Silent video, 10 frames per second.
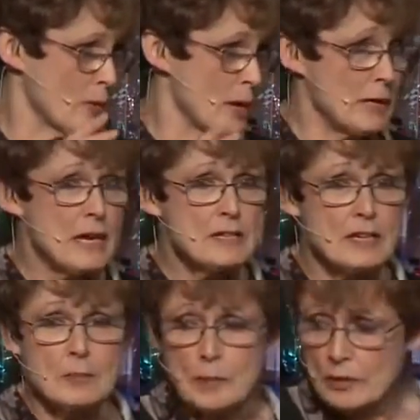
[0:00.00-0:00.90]
around
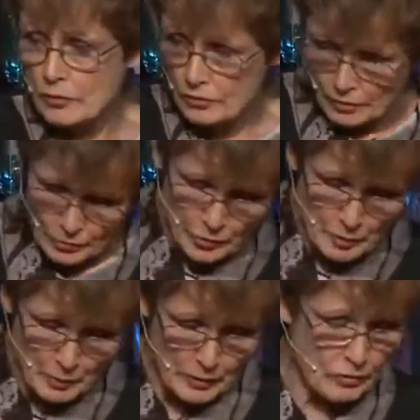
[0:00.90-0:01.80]
18 months to 30
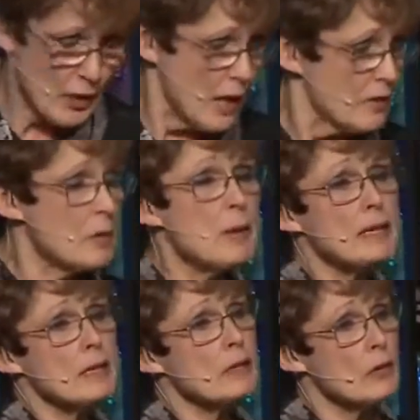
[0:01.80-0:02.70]
months, they
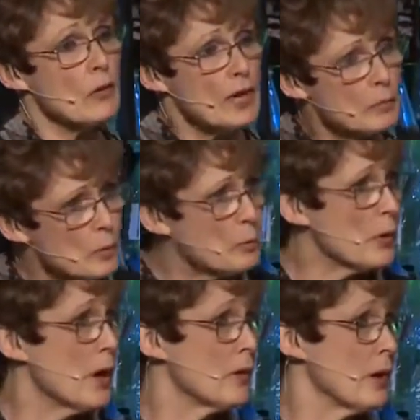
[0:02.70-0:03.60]
make incredible
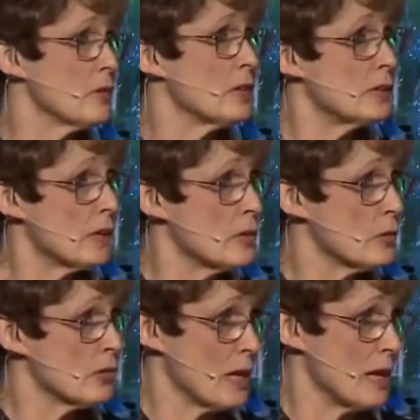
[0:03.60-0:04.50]
progress in
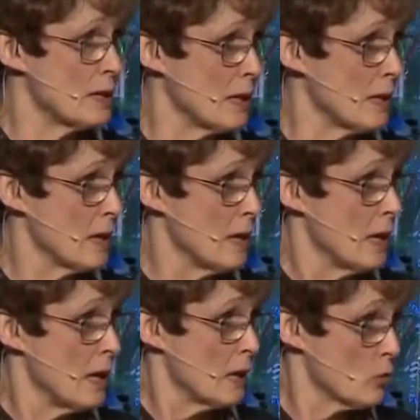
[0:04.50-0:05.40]
understanding
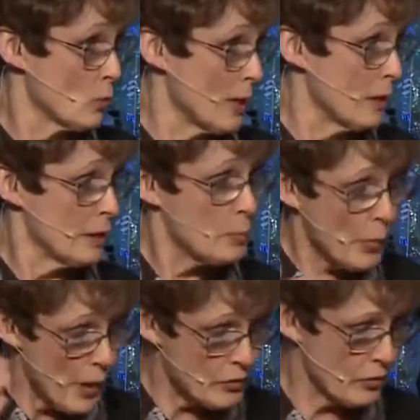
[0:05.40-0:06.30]
as well, in
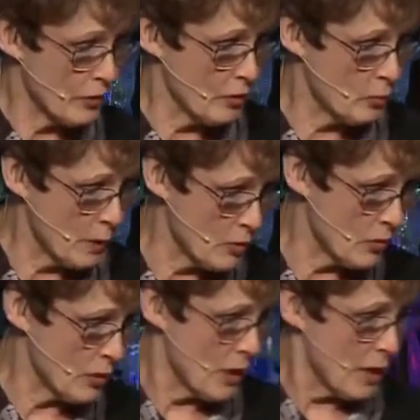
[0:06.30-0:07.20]
processing
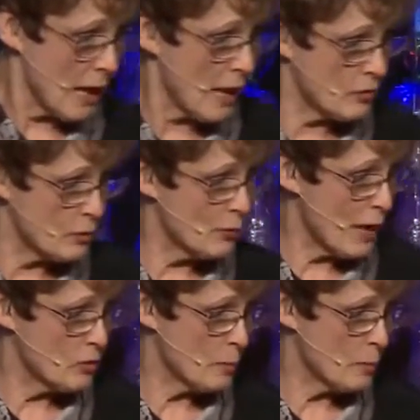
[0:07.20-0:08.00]
speech as it flies